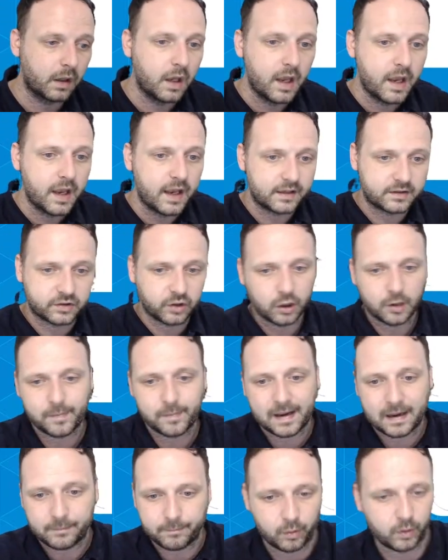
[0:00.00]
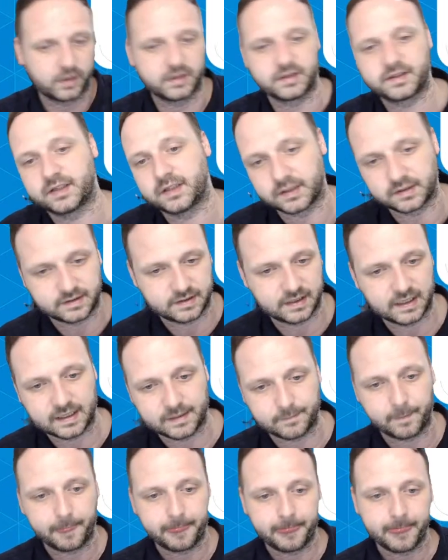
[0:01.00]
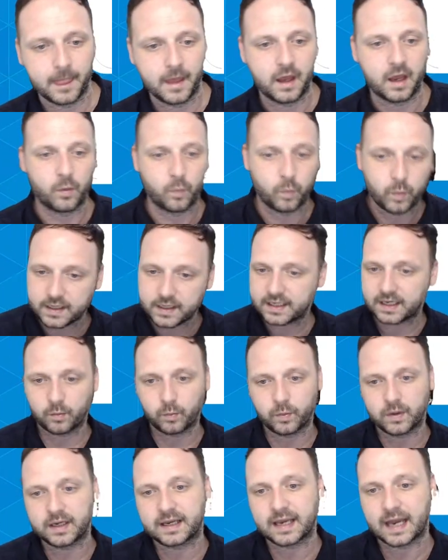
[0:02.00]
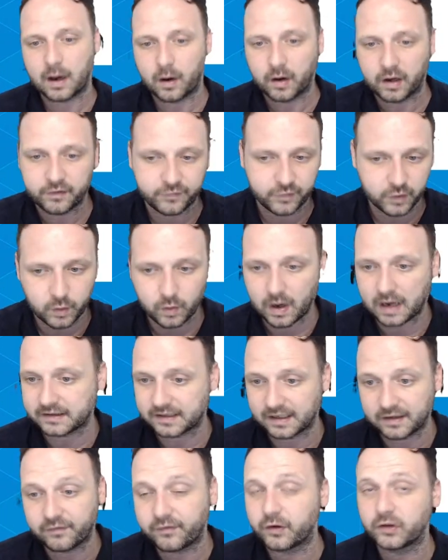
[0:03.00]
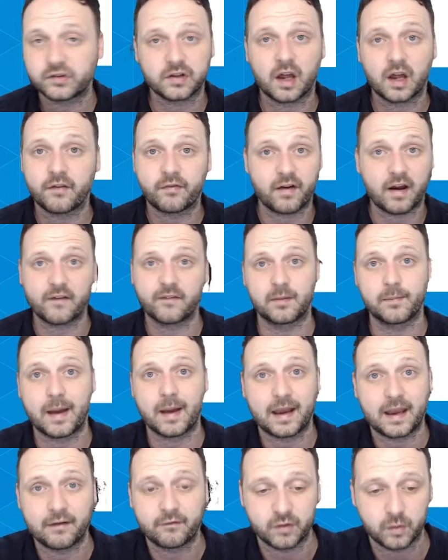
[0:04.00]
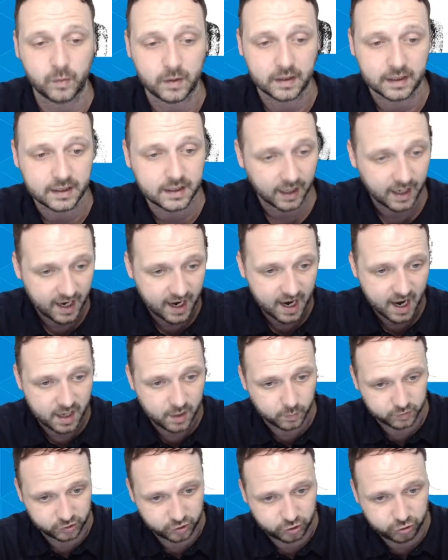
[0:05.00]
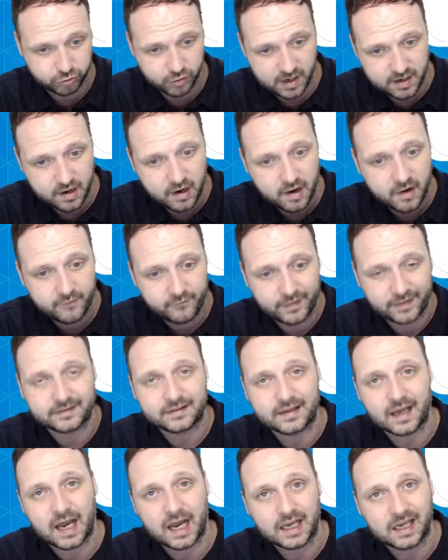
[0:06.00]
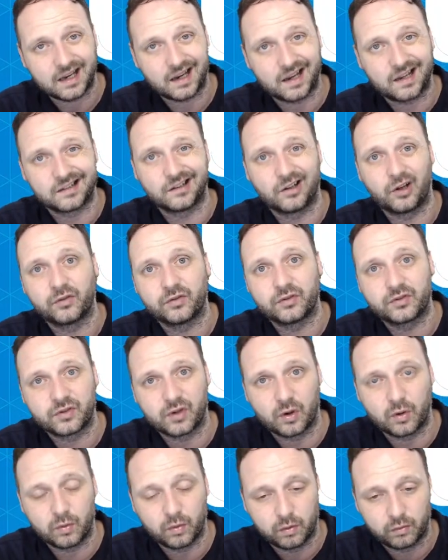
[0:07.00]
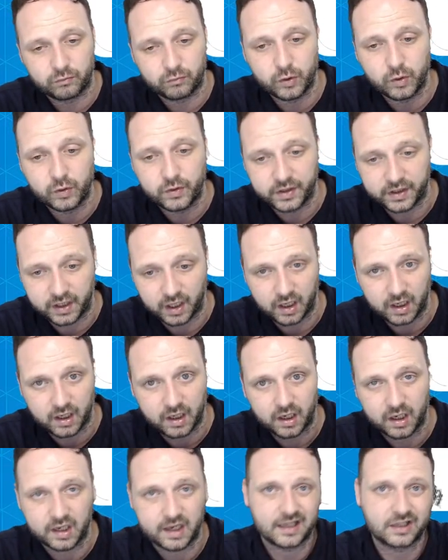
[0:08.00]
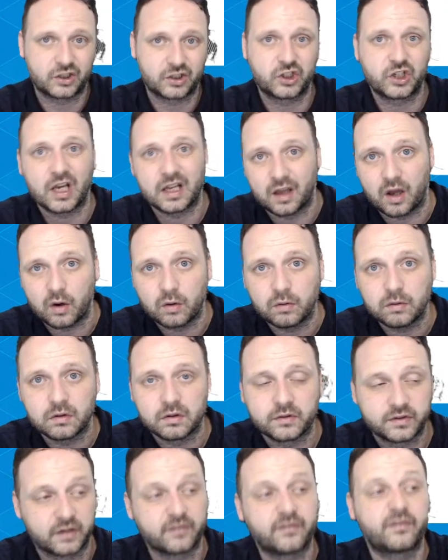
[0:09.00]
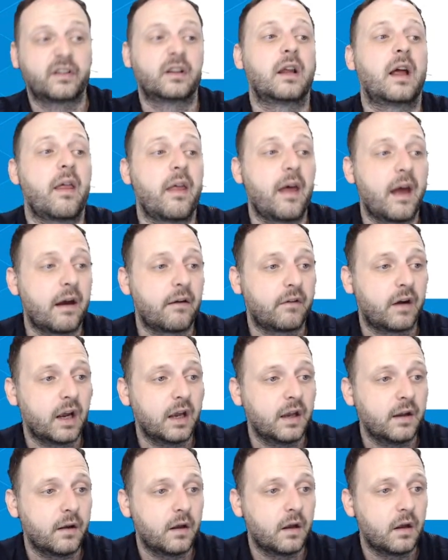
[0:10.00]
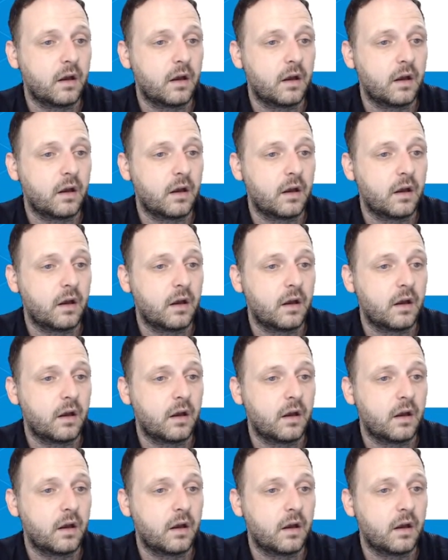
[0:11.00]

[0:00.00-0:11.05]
It's all about points in your team. And week in, week out, if you started 5 at the back every week and it was Trent, Van Dijk, Alonso, Rudiger, and Cancelo, something like that, right?